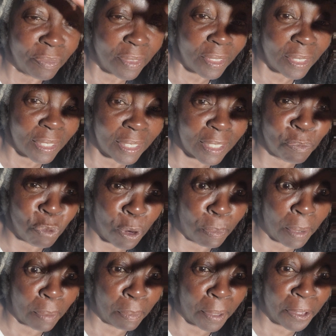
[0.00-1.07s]
This is more
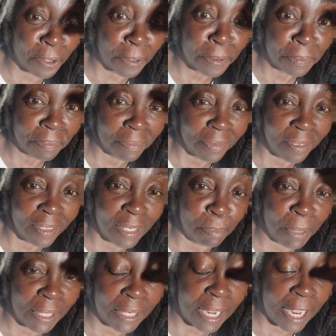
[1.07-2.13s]
my mother than
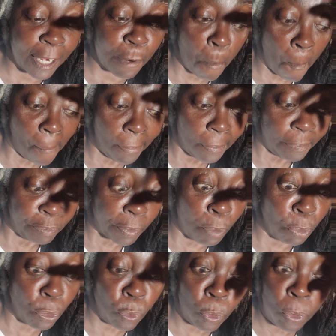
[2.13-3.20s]
my daddy.
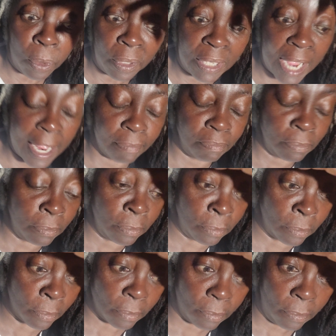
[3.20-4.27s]
But ooh,
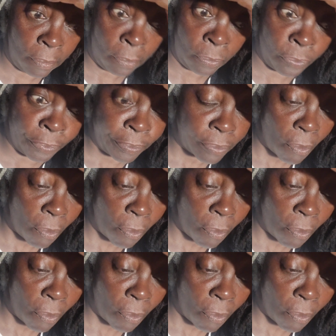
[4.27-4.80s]
that